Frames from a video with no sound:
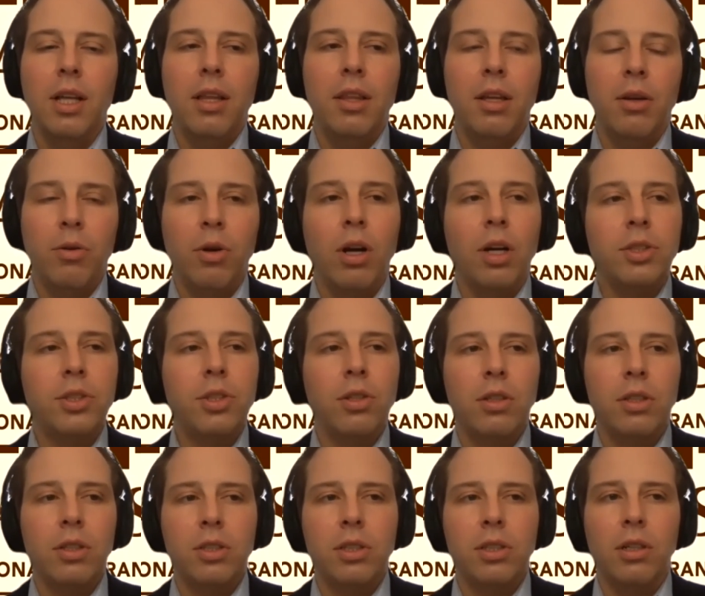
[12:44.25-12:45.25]
they were also
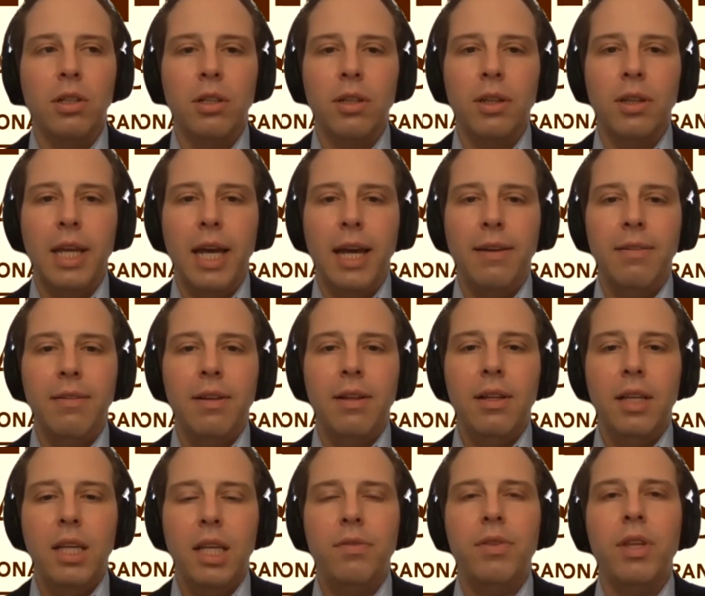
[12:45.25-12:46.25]
concerned that
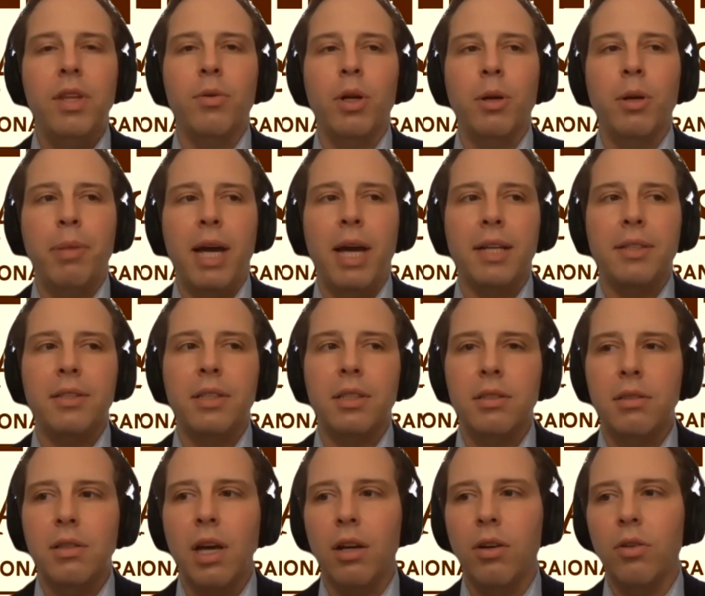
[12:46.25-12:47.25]
if they were to pass
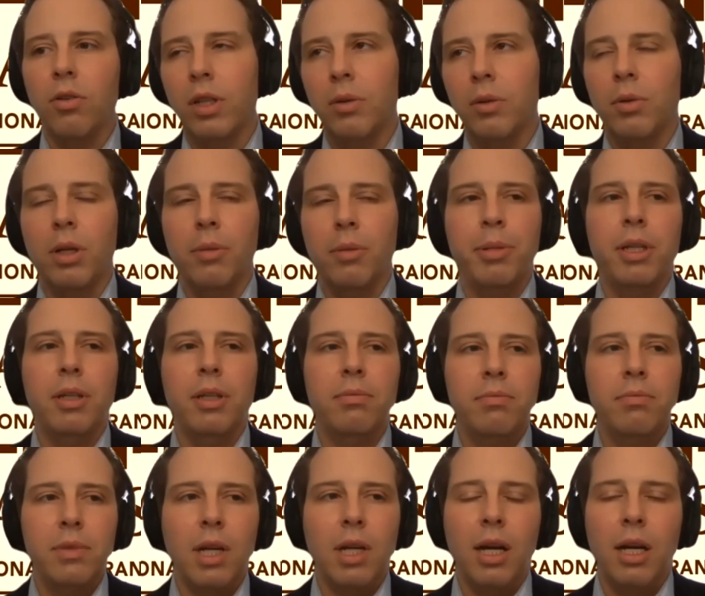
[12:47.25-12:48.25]
this, not only would it be
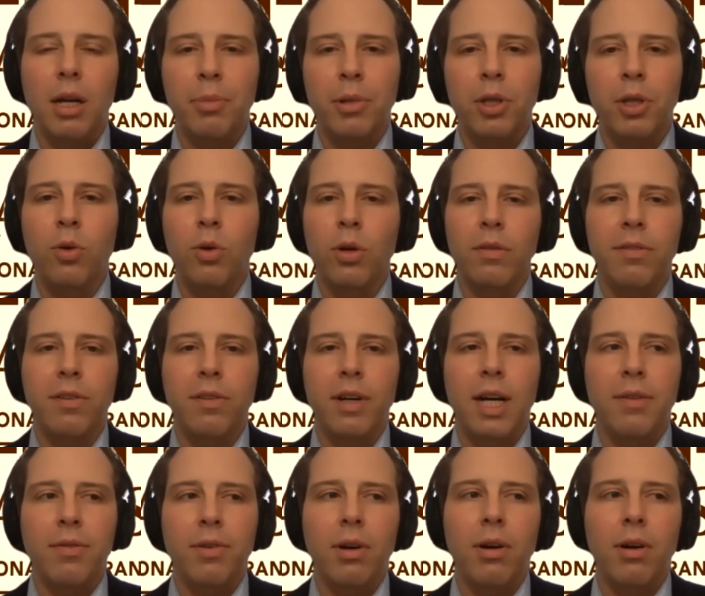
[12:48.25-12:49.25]
tied up in court
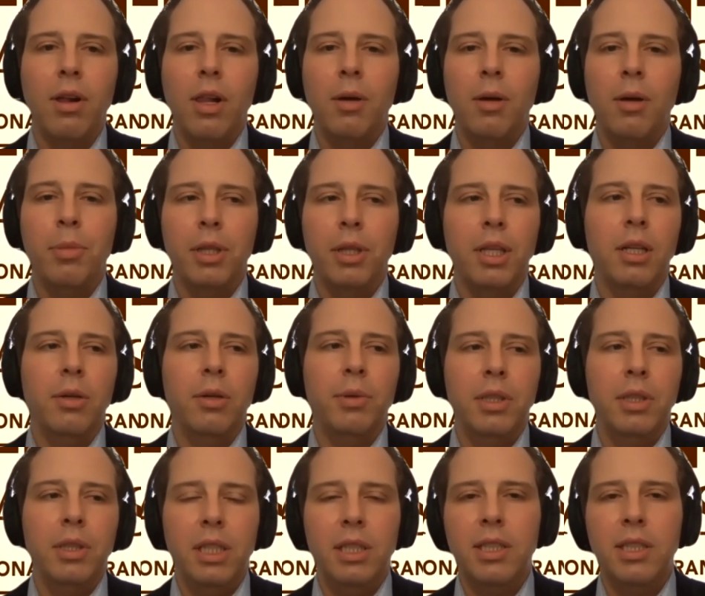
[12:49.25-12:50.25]
forever, but that it
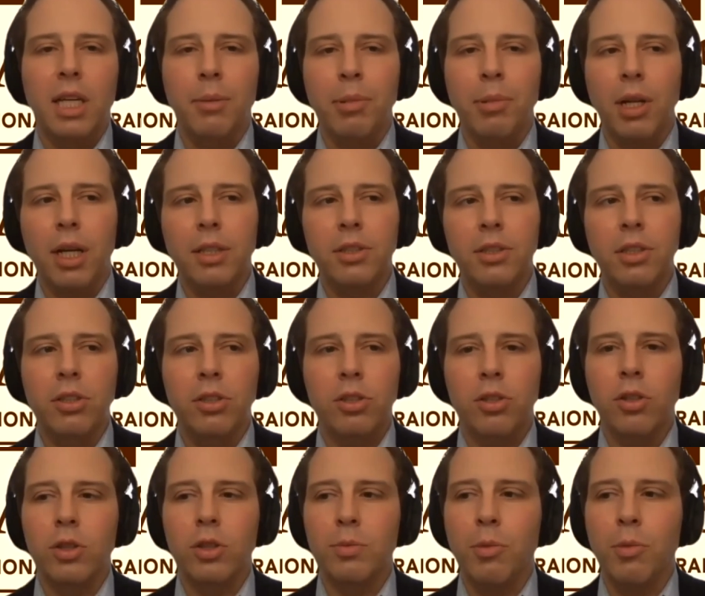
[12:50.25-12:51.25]
would destabilize the
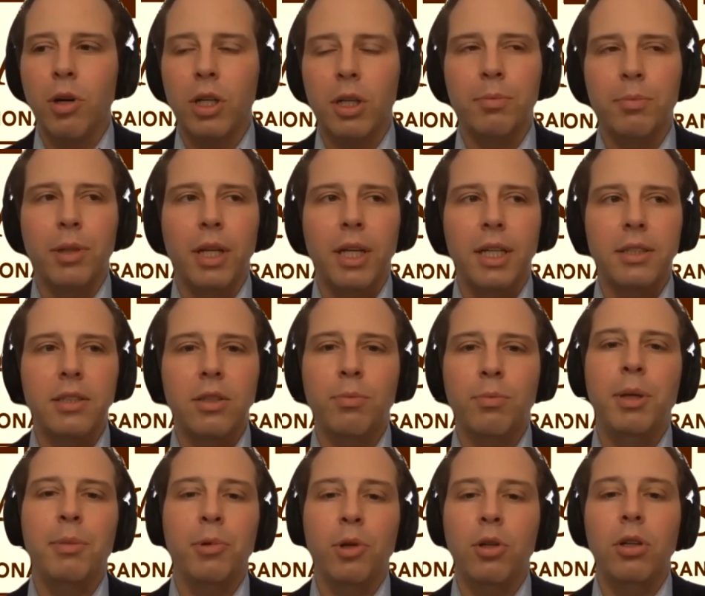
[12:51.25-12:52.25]
insurance marketplace so
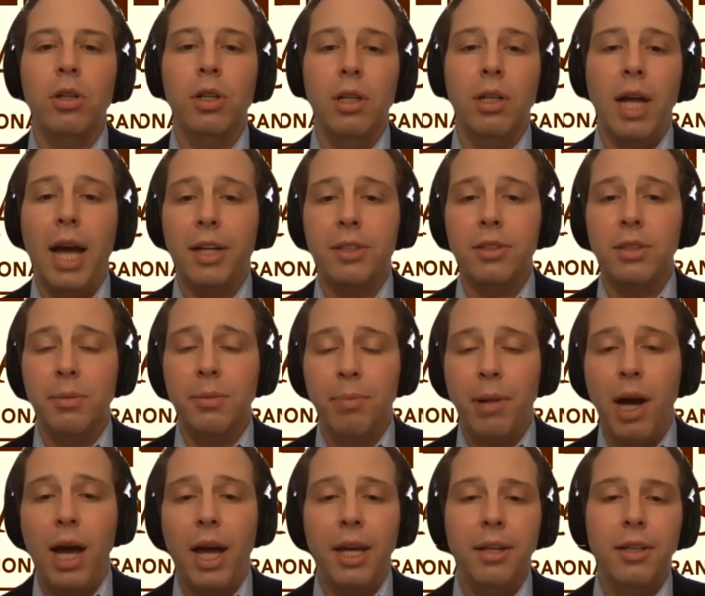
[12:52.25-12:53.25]
people couldn't actually
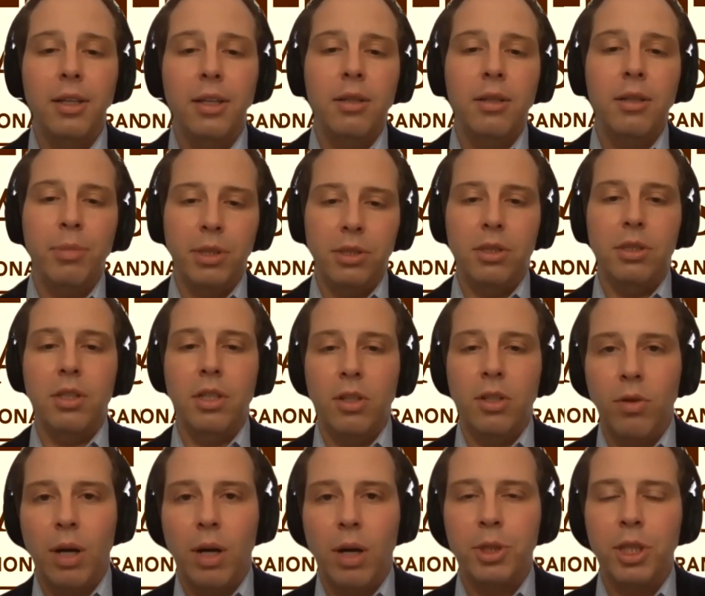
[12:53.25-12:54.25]
buy business
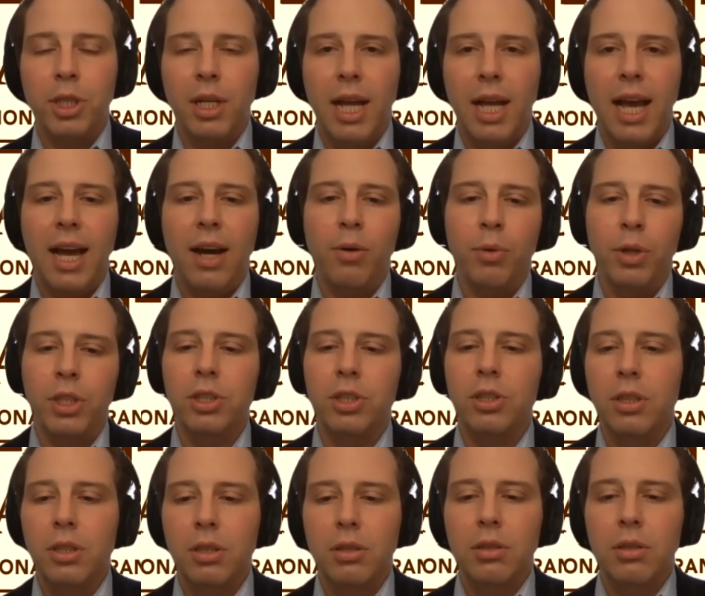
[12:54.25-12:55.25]
interruption now,
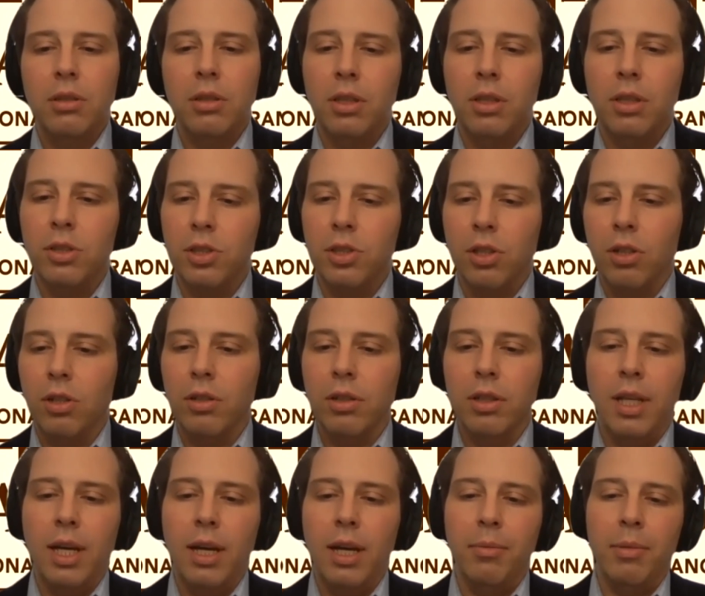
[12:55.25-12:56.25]
which concerned
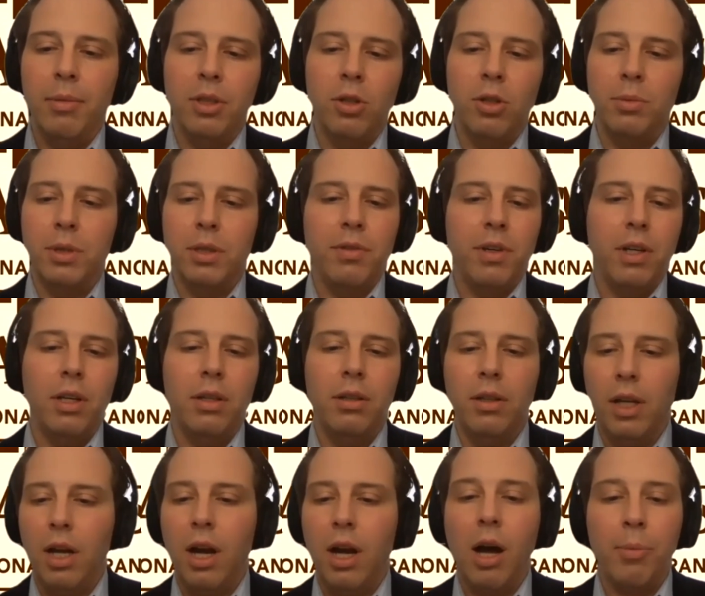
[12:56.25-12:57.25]
them in terms of
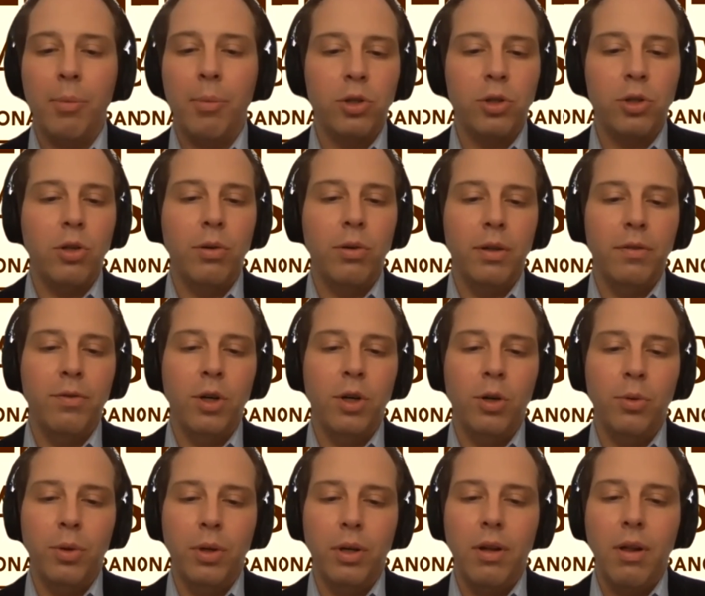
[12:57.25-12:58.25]
the commerce going
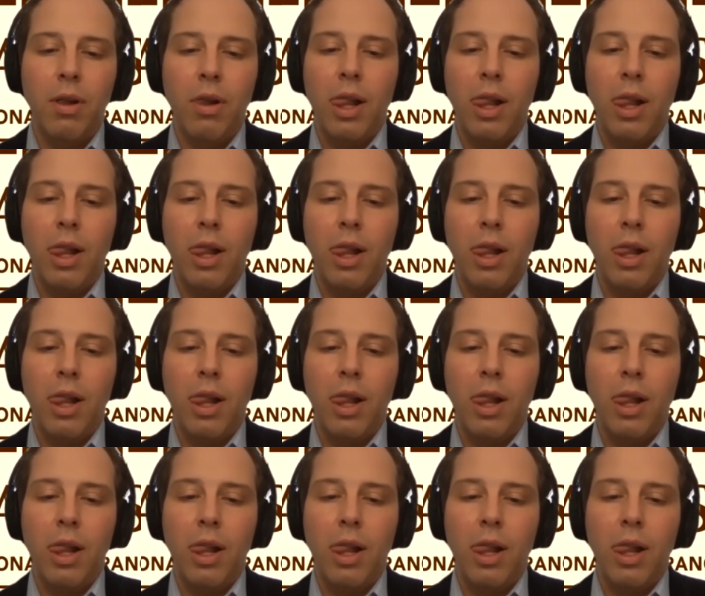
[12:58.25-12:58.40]
forward.